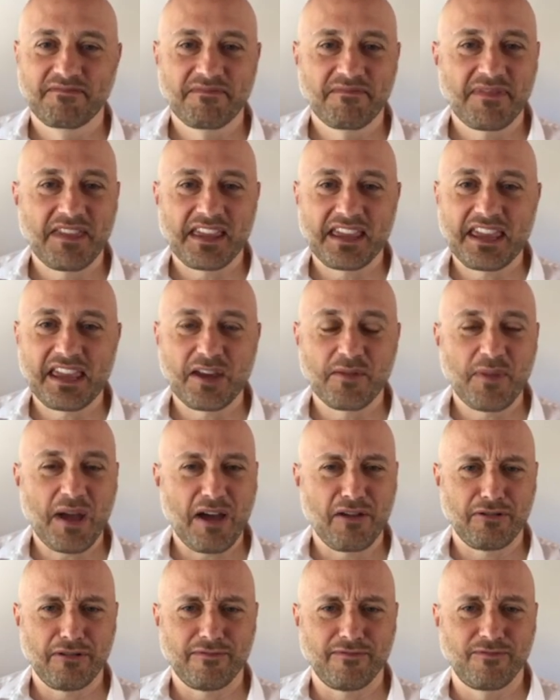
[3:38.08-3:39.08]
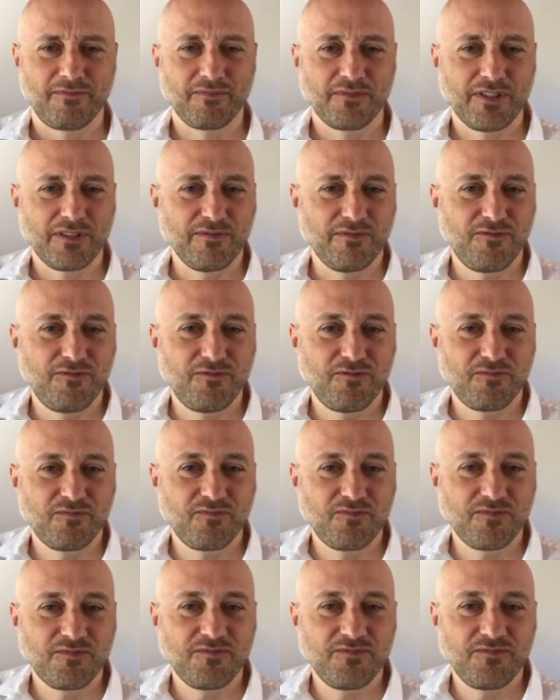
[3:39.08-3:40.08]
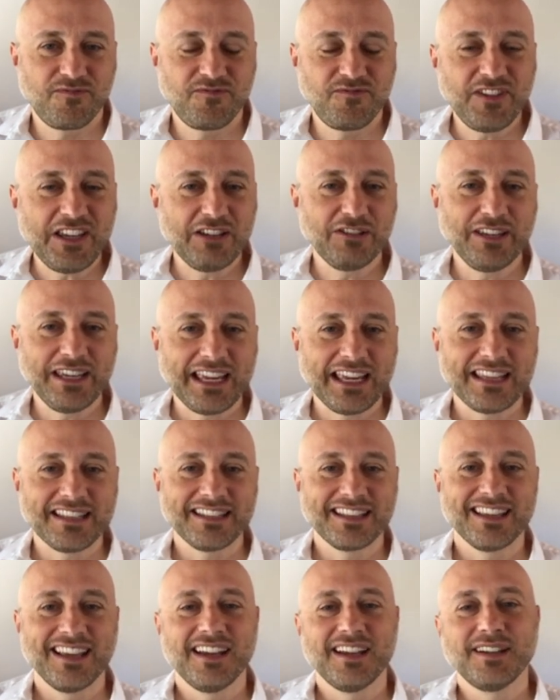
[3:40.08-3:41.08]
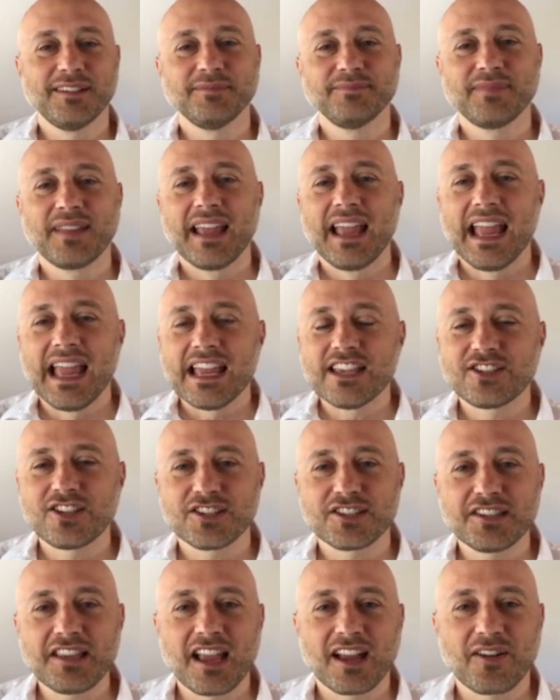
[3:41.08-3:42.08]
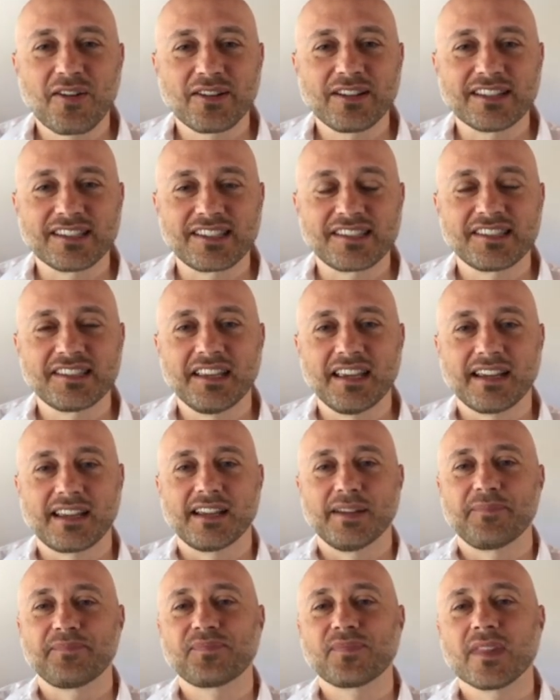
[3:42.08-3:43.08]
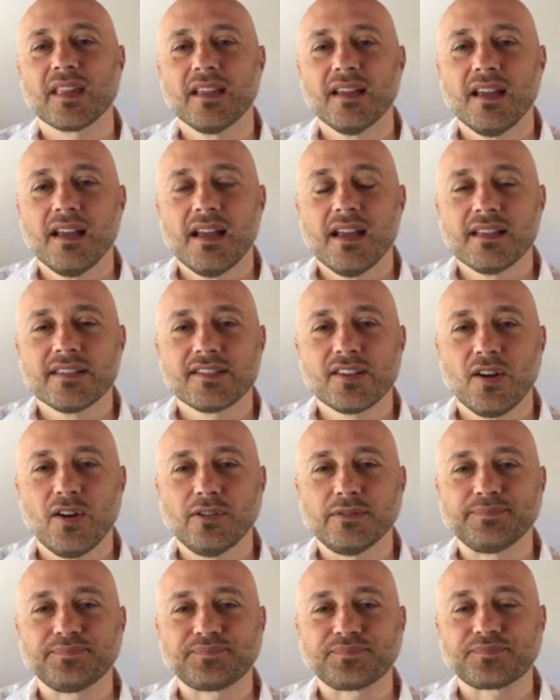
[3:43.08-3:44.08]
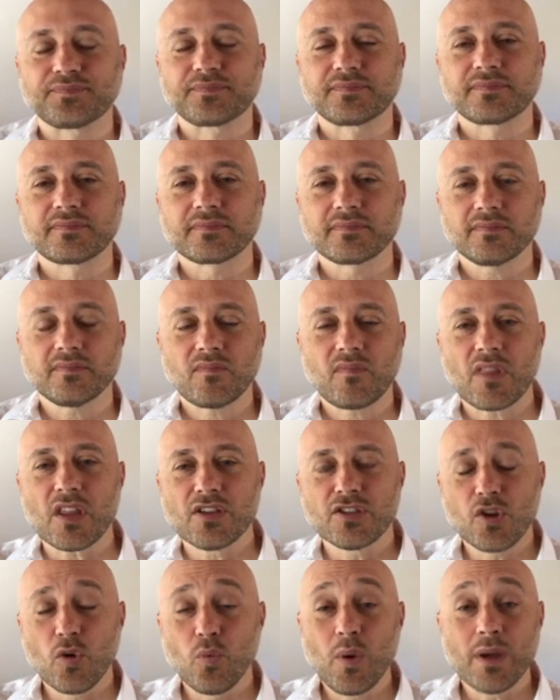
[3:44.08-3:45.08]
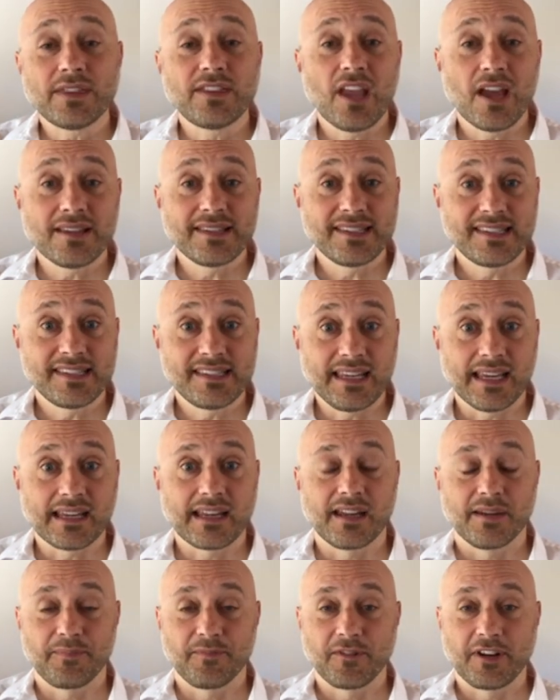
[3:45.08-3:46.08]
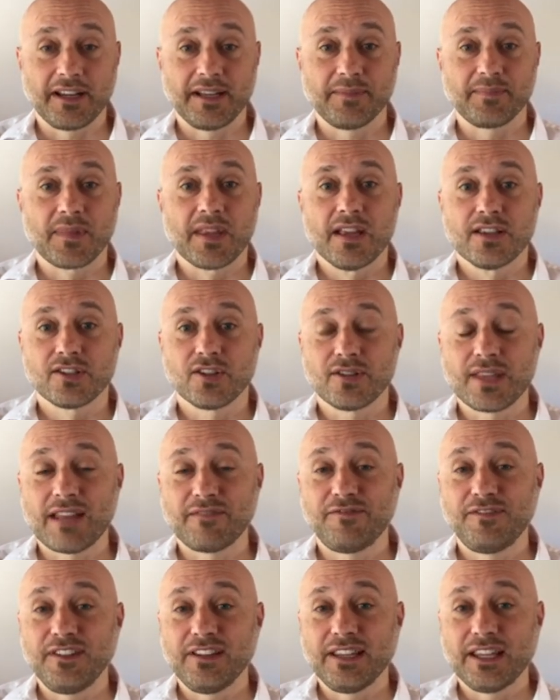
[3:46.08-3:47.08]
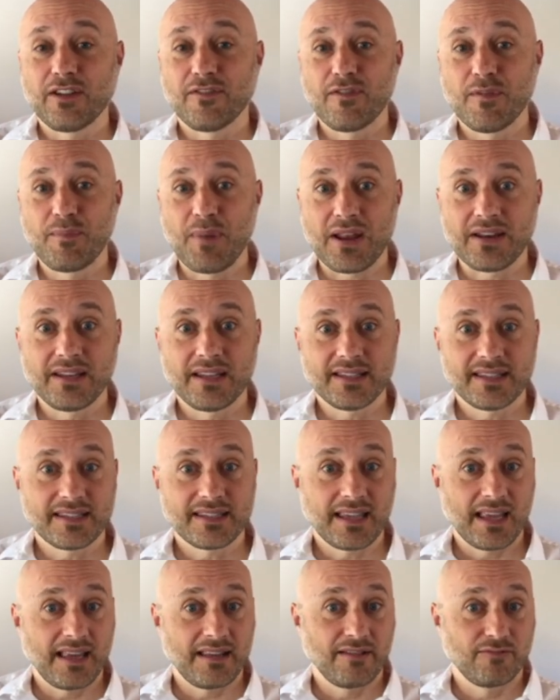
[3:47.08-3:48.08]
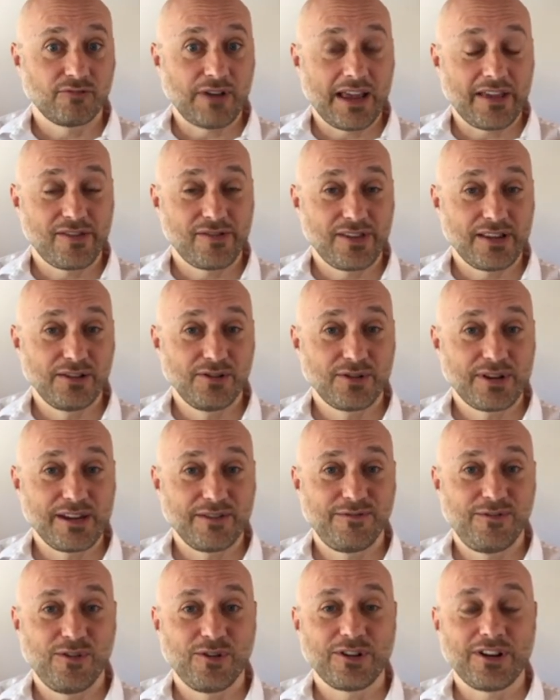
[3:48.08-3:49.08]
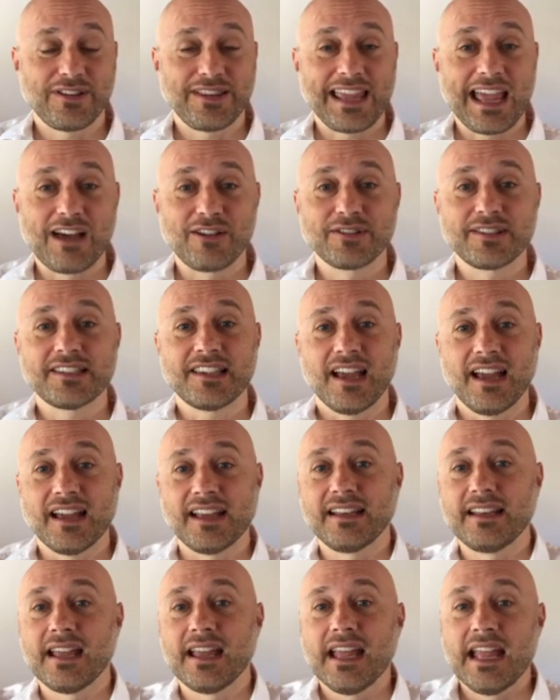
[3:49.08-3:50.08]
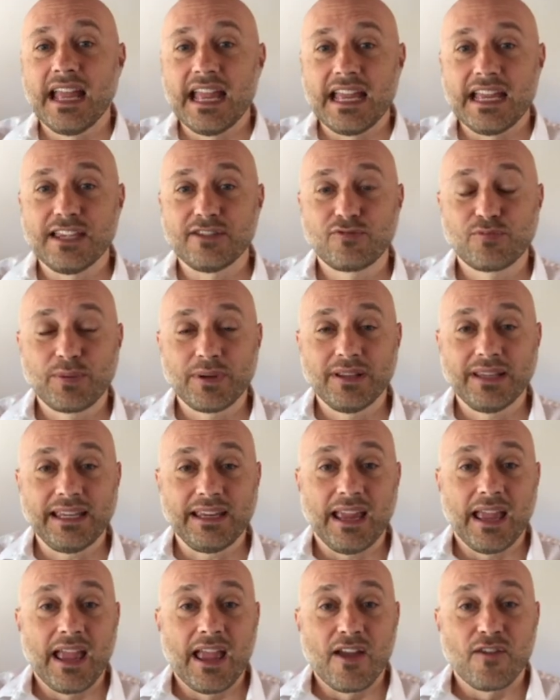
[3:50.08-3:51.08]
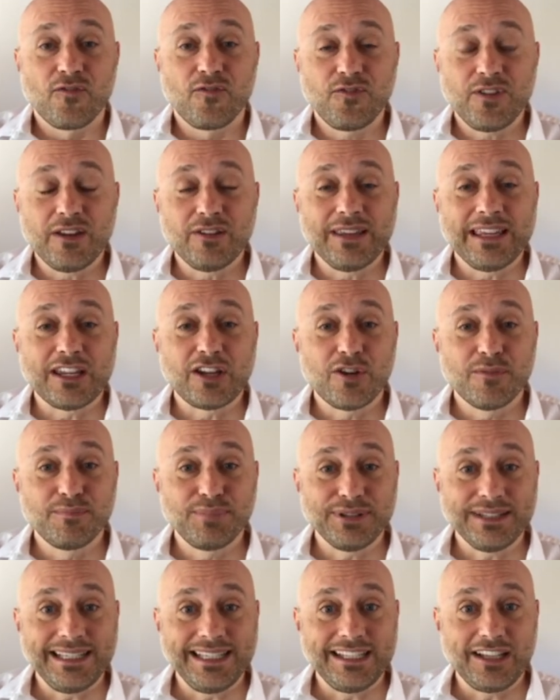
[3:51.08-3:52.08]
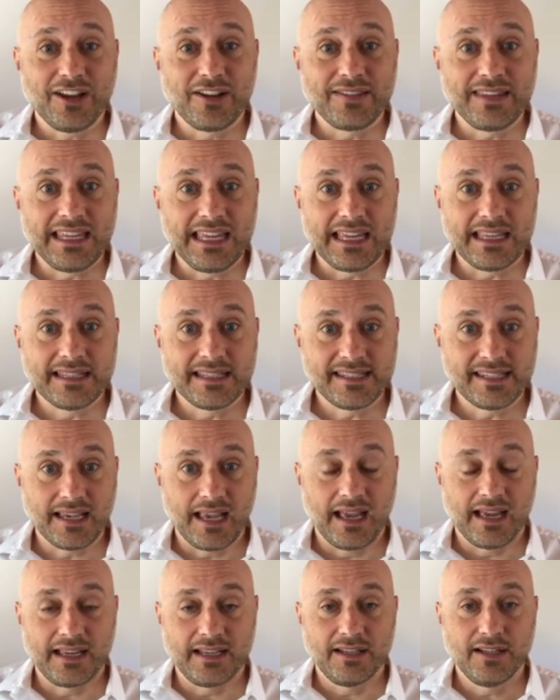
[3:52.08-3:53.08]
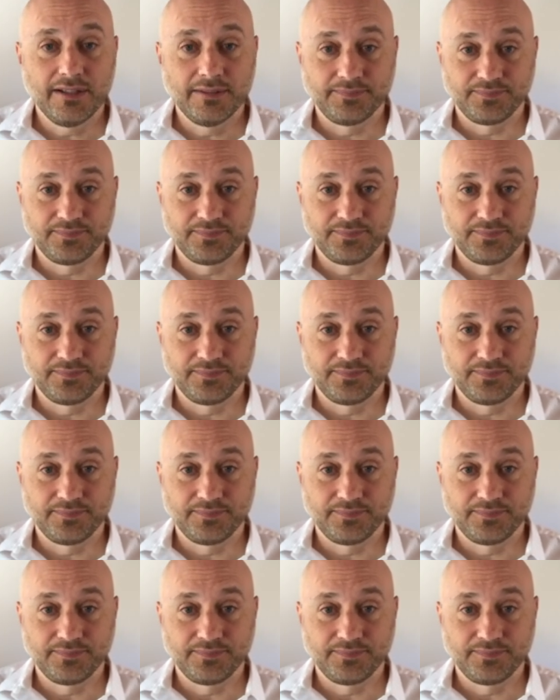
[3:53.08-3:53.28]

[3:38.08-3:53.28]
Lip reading: thinking about it and feeling it, it's just not going to stick. So what does stick, right? So that feeling of abundance, that rather than looking for it on the outside, is really feeling complete on the inside,